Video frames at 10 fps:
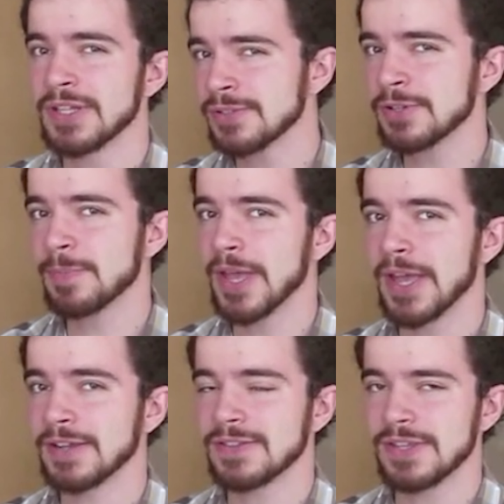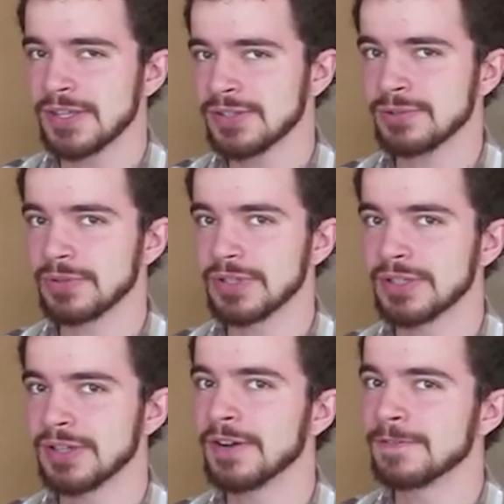let's look back at the history
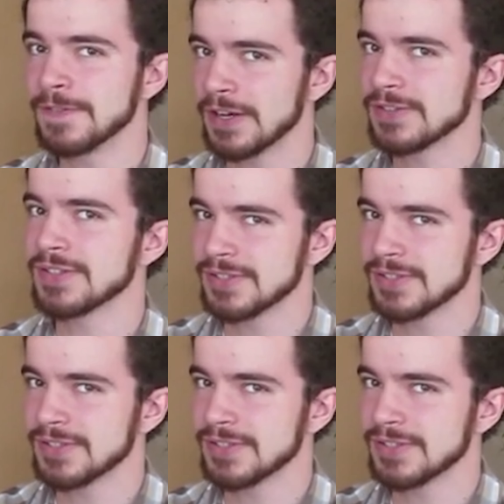of Phantasy